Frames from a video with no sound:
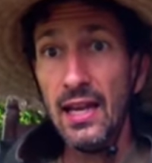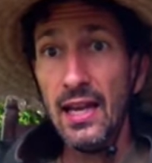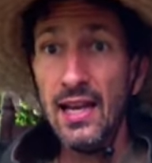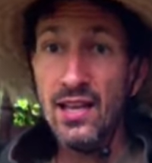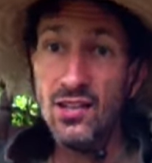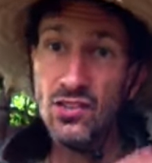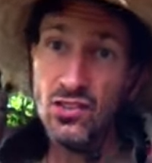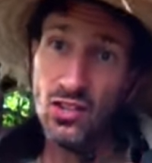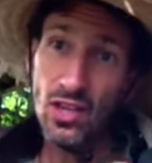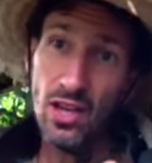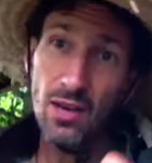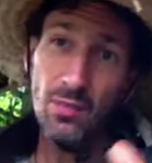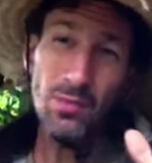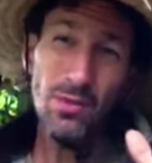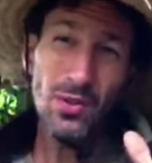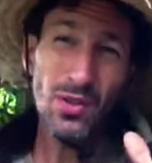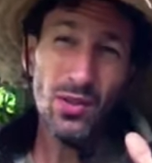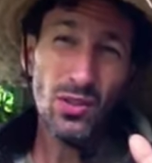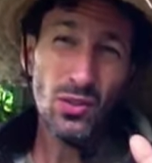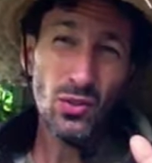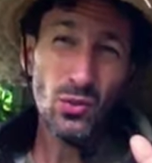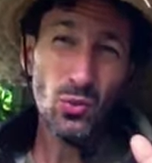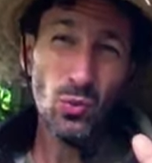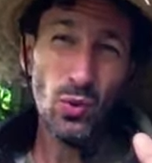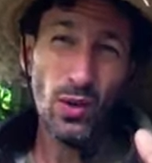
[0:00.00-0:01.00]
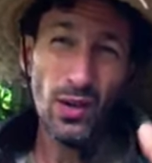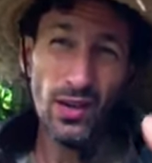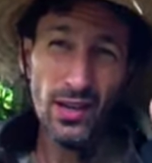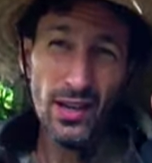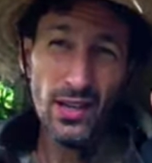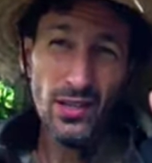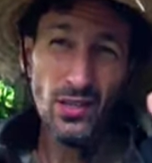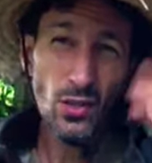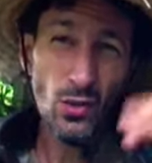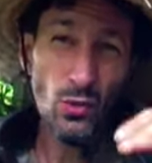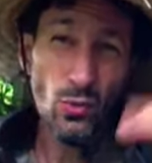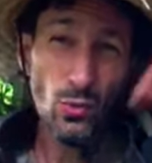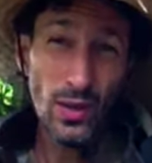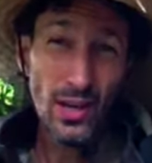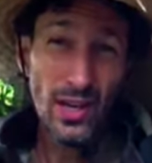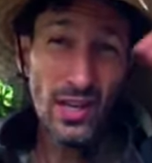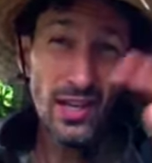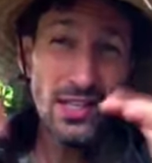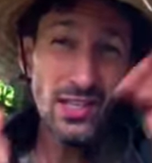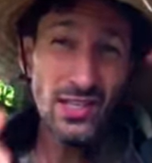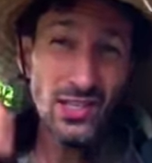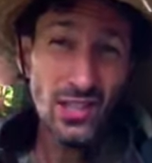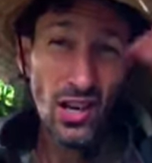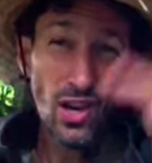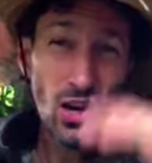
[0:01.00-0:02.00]
And some of this water, as it
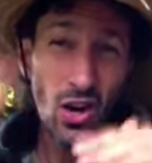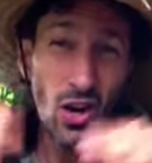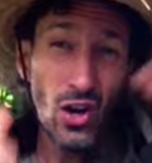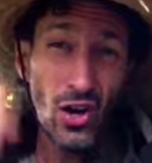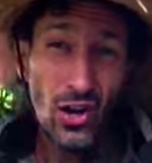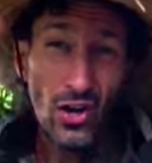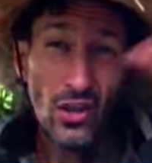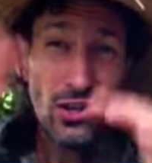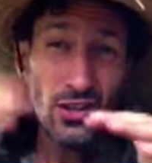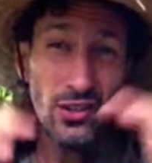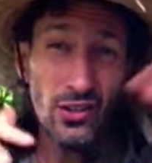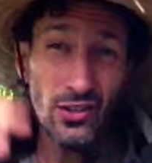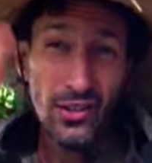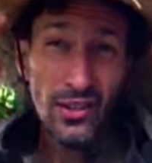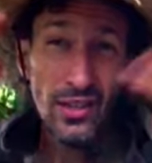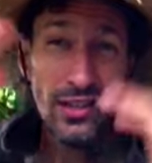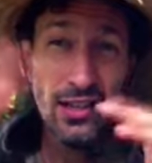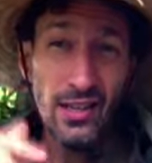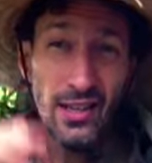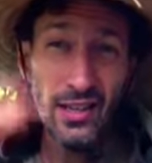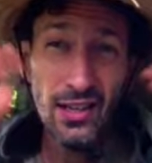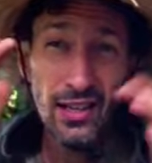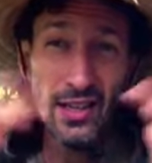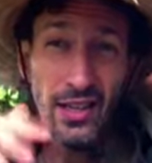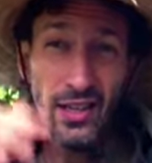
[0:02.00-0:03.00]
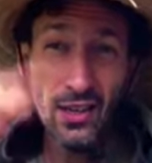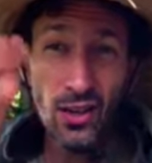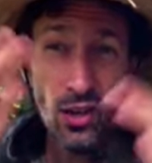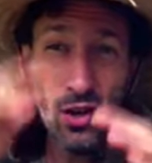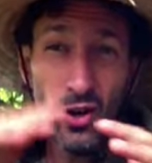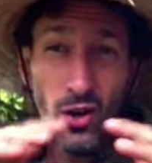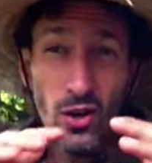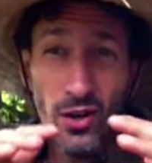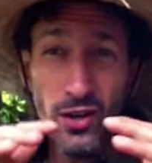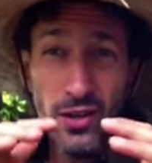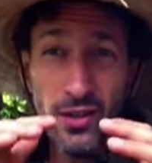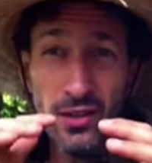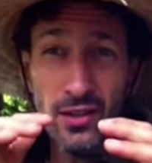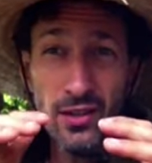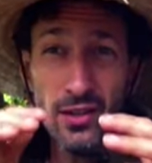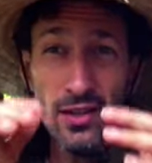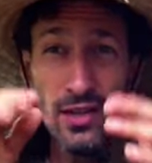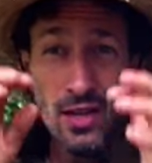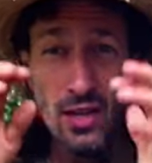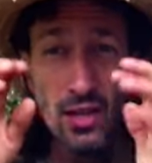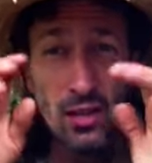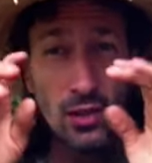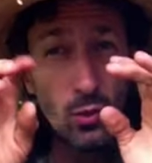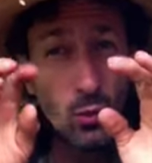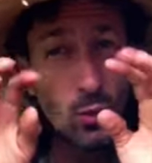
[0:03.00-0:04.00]
rains harder and harder,
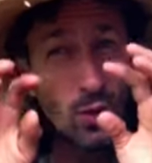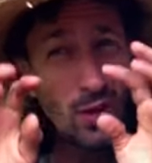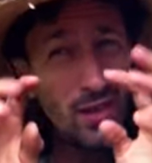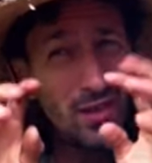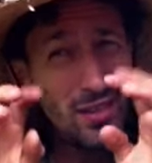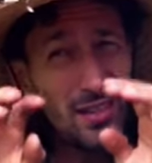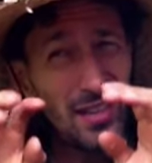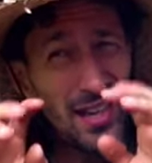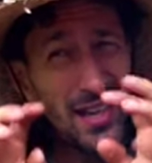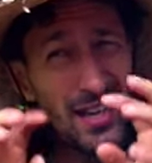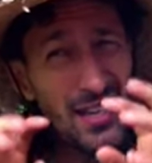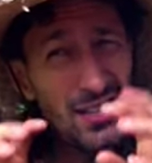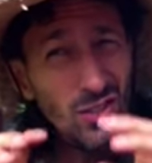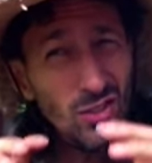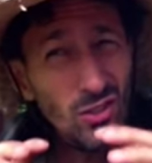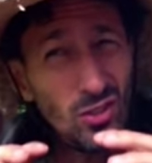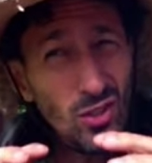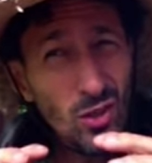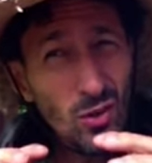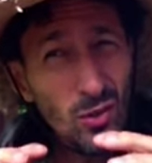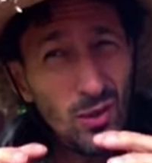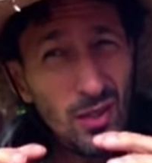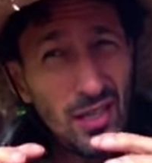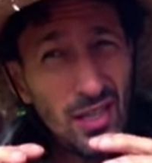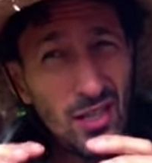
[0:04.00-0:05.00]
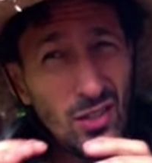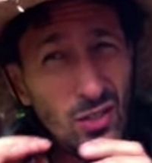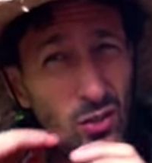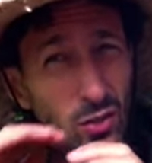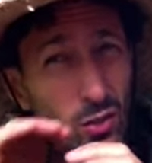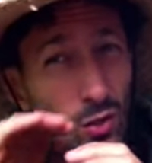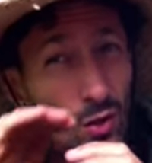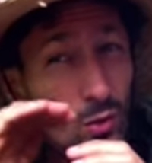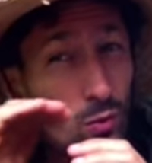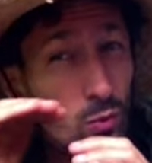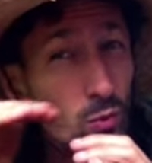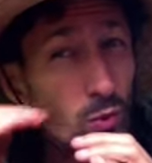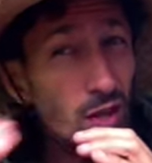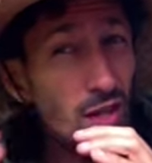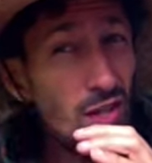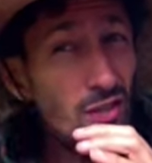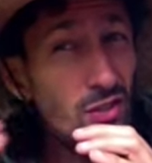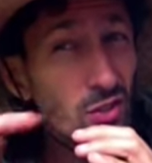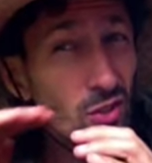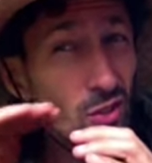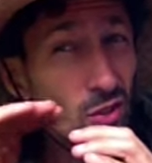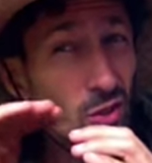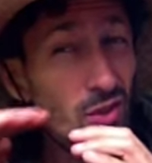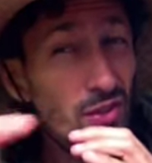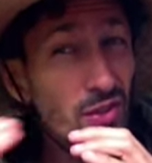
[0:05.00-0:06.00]
the water can't soak in, so it
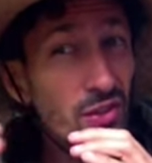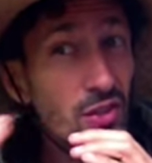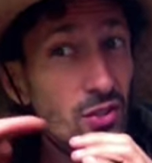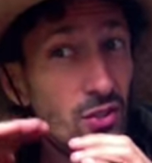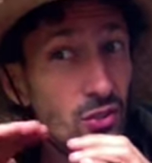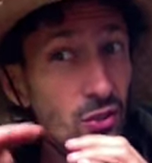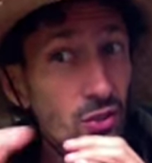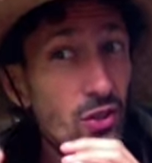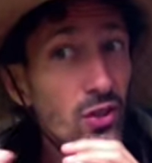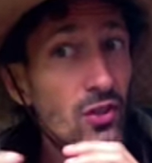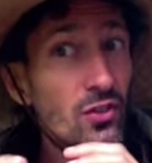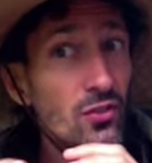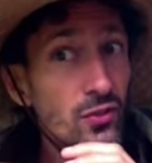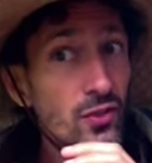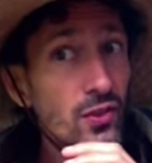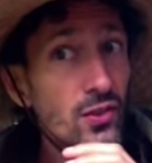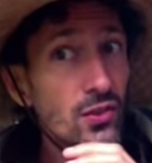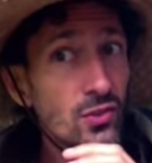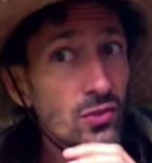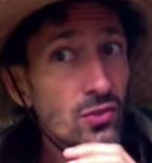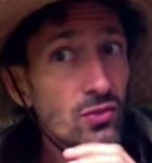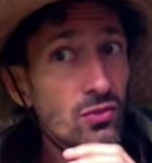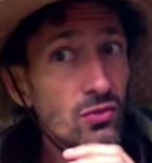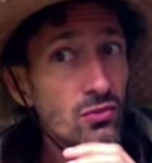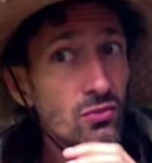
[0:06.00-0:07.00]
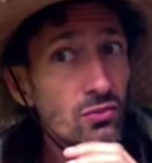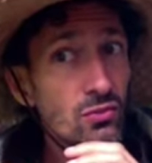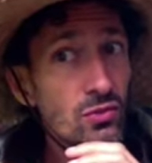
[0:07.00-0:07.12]
runs on the surface.